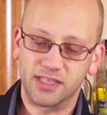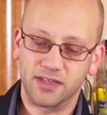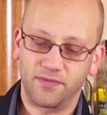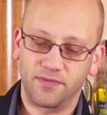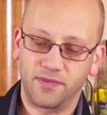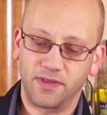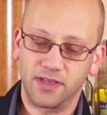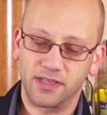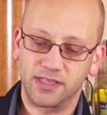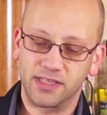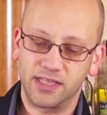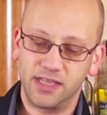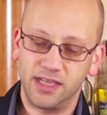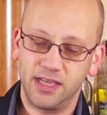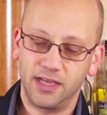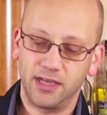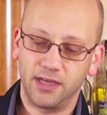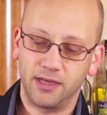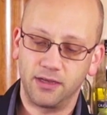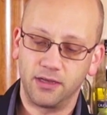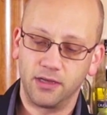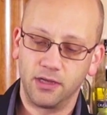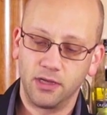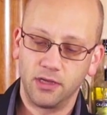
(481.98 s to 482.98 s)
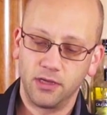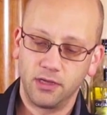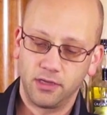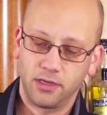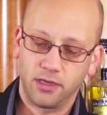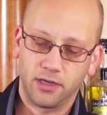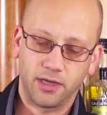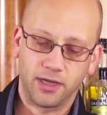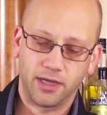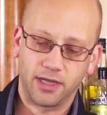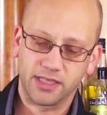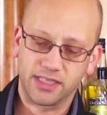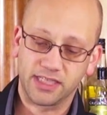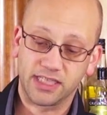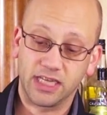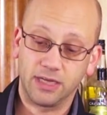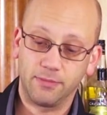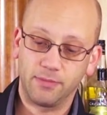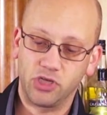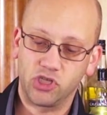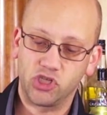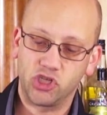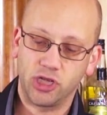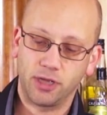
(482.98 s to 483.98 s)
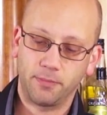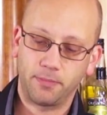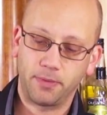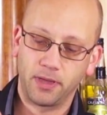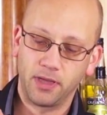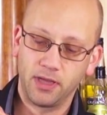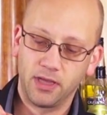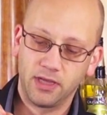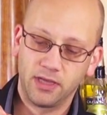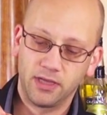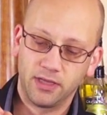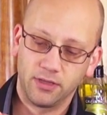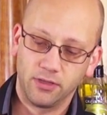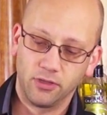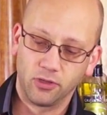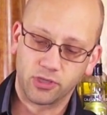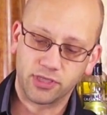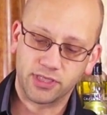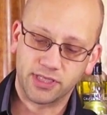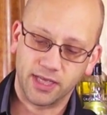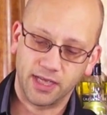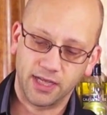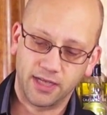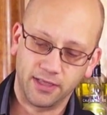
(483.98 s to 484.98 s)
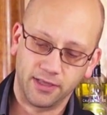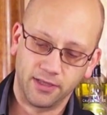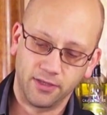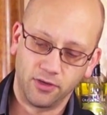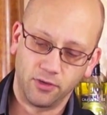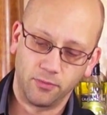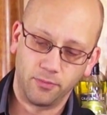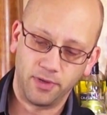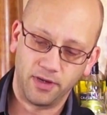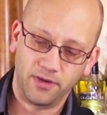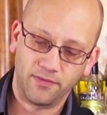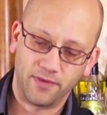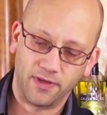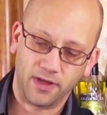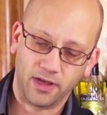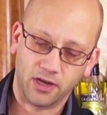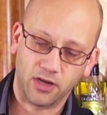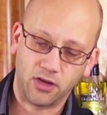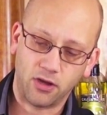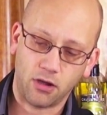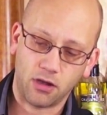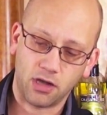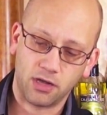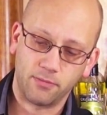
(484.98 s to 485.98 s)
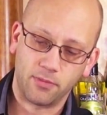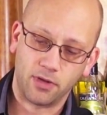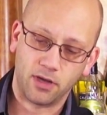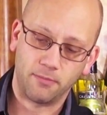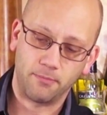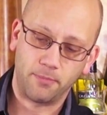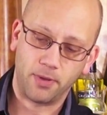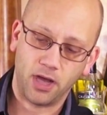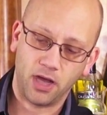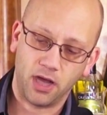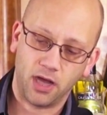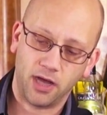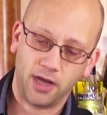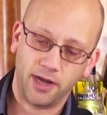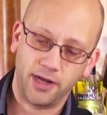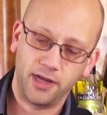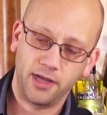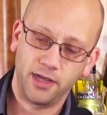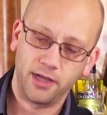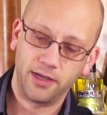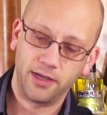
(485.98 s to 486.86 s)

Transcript: of cassia cinnamon chip. Looks like a little bit of a cardamom pod.